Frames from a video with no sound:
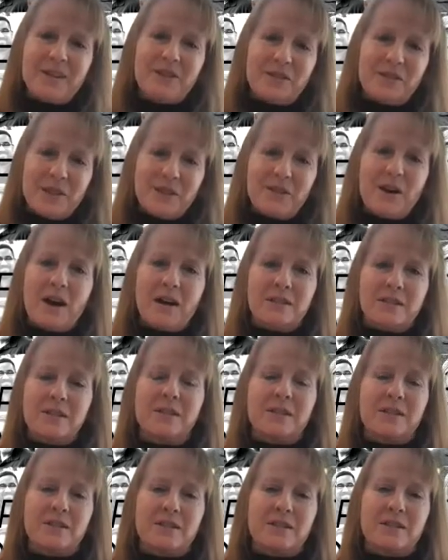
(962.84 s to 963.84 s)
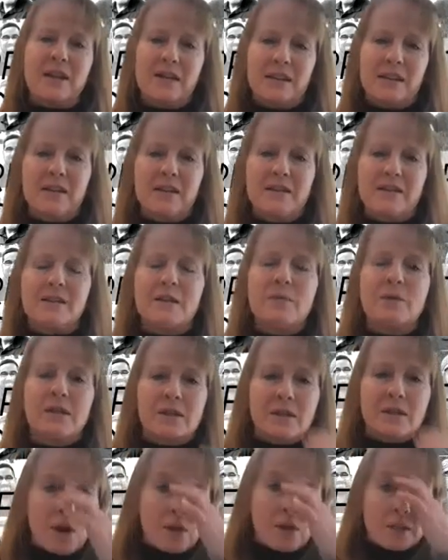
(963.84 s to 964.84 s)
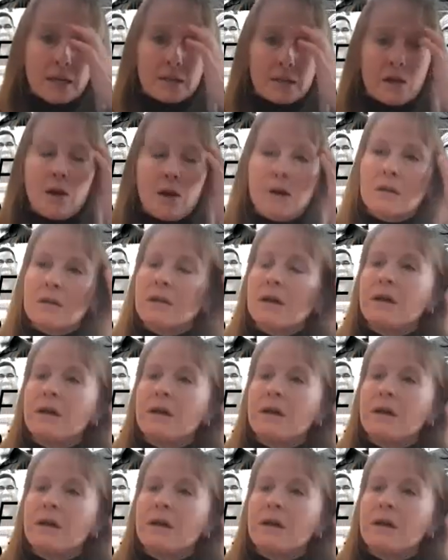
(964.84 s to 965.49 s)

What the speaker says: they're not taking in a stimulant all day long.